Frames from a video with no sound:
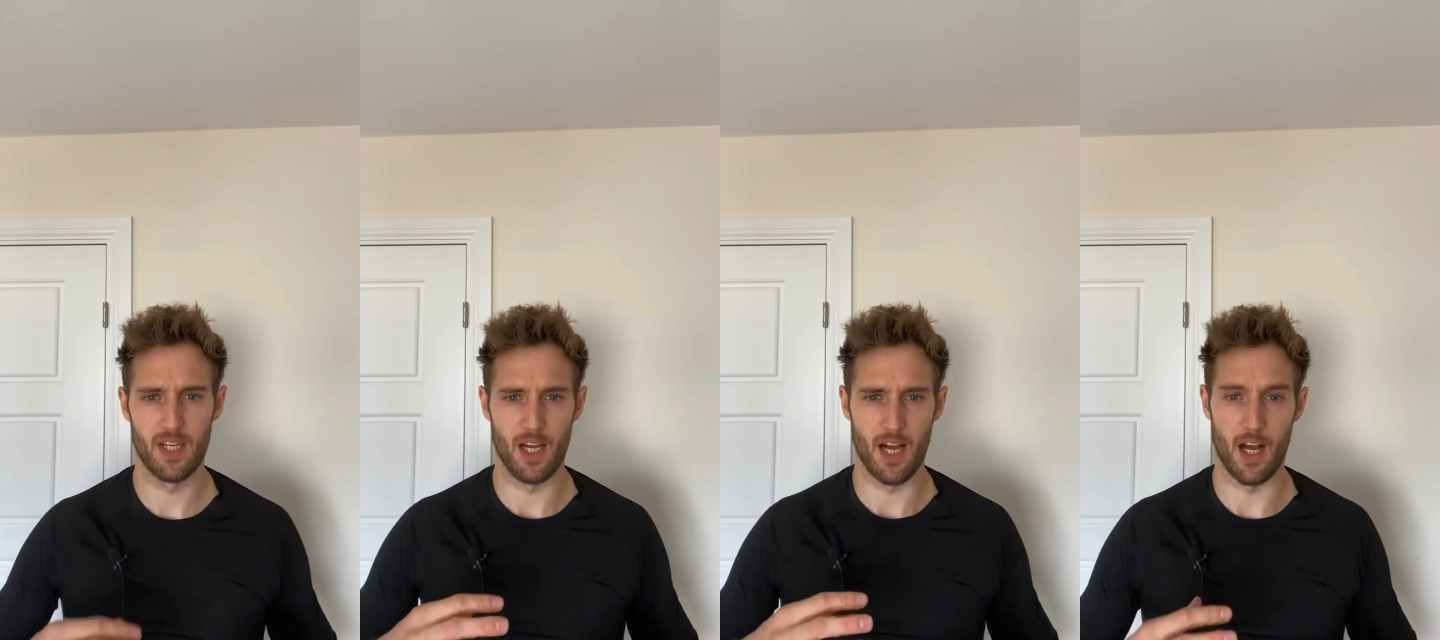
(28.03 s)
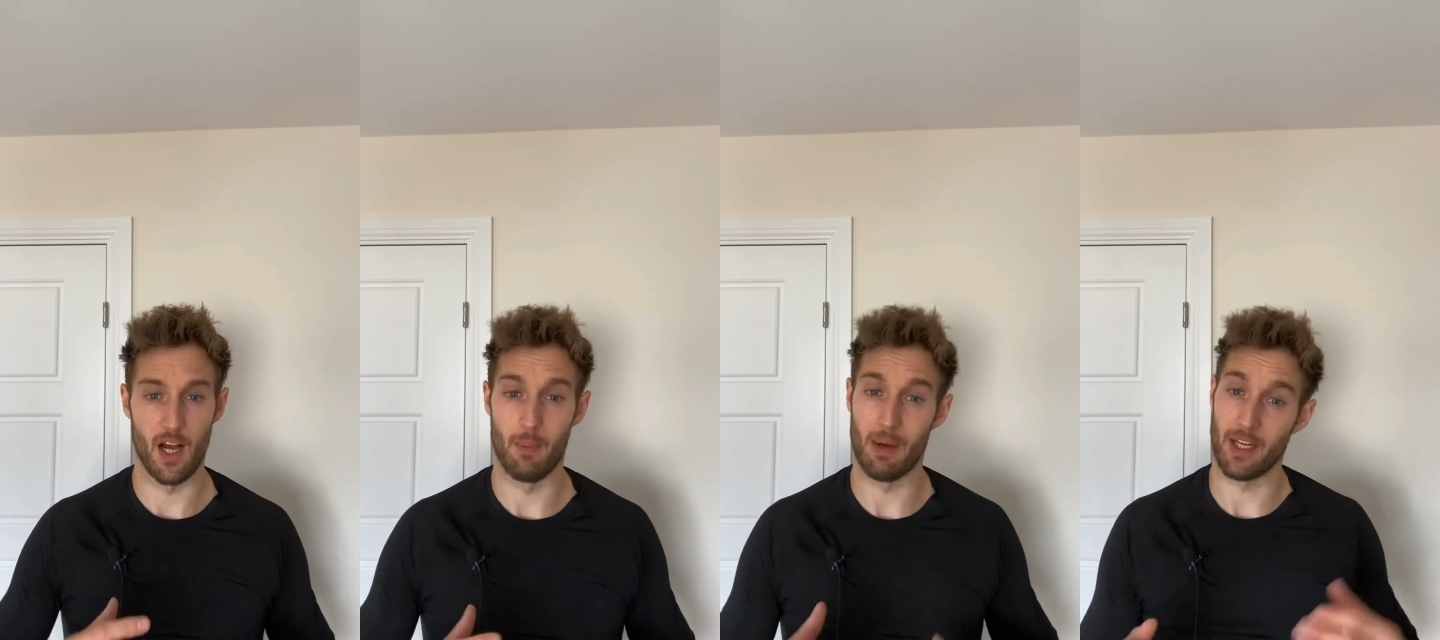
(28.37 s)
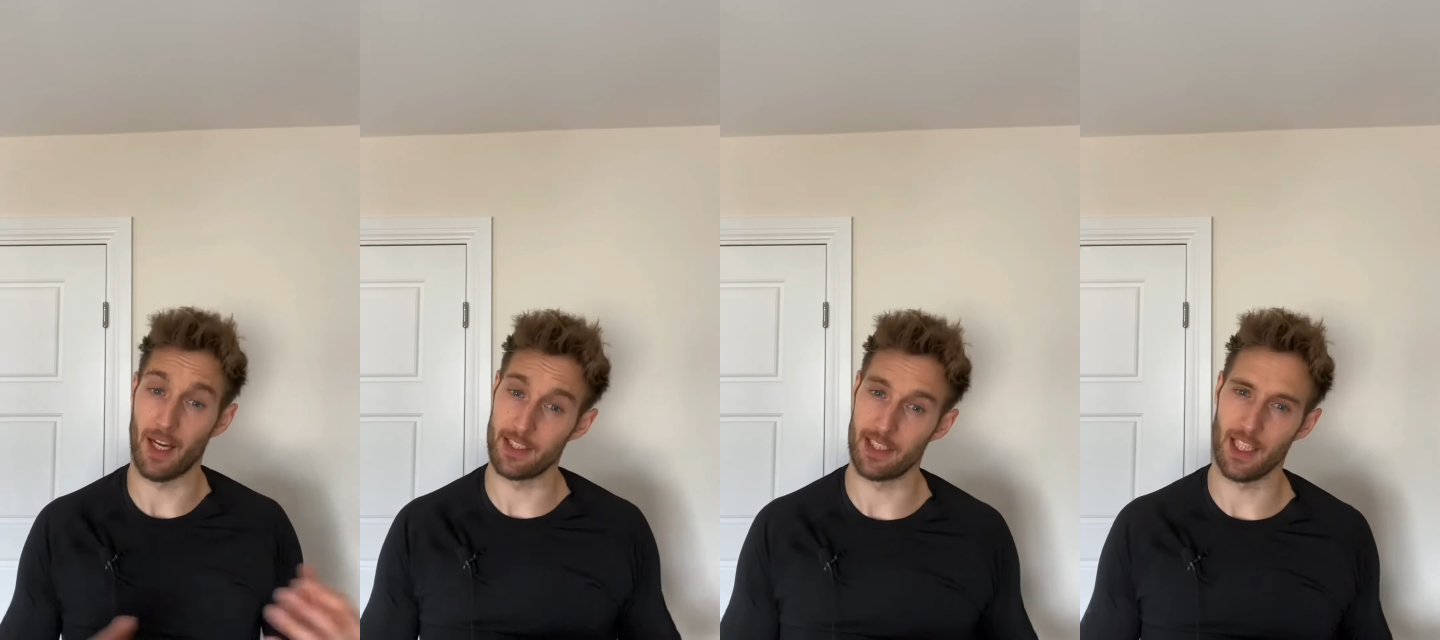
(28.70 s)
um, and
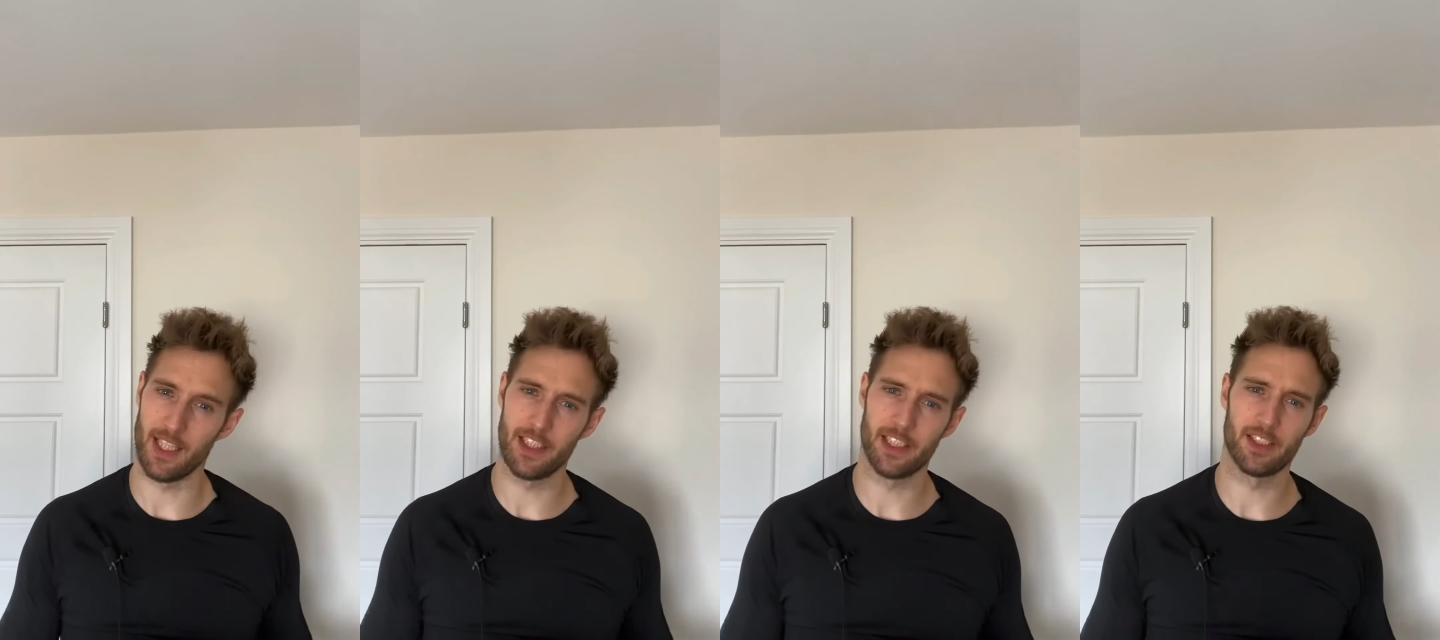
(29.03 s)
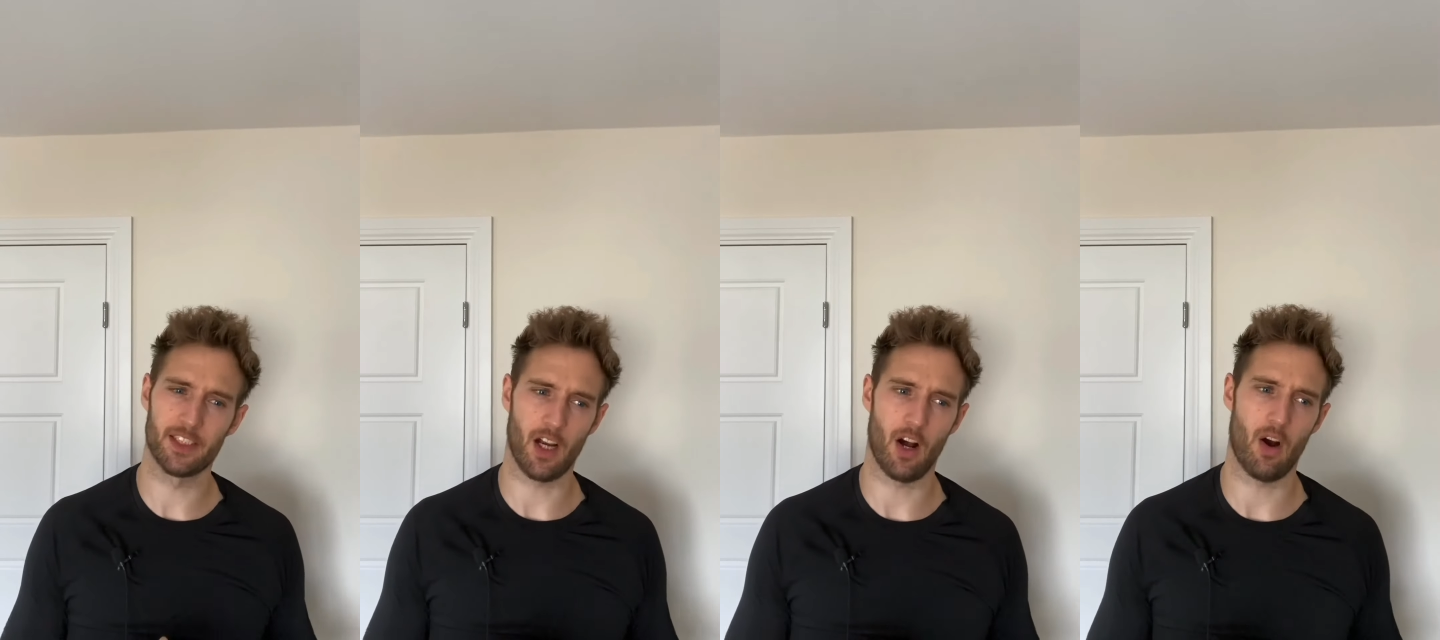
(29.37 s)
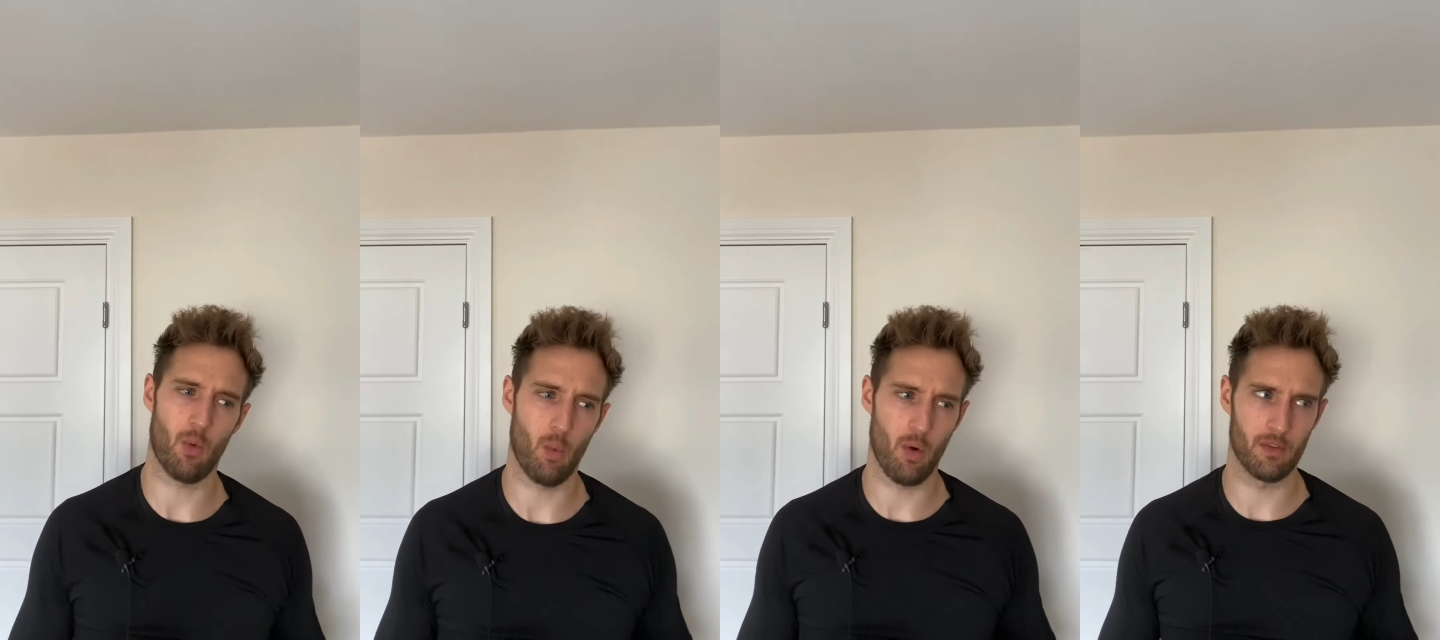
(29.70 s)
isolations are
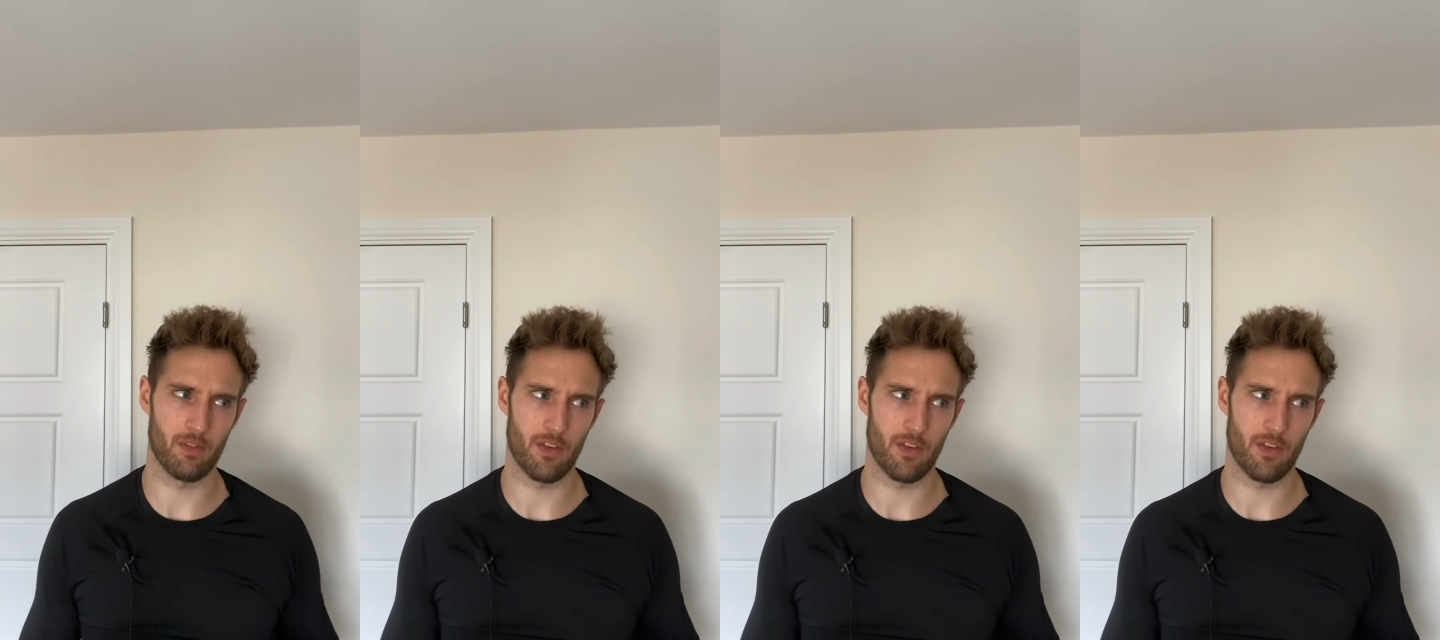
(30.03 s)
one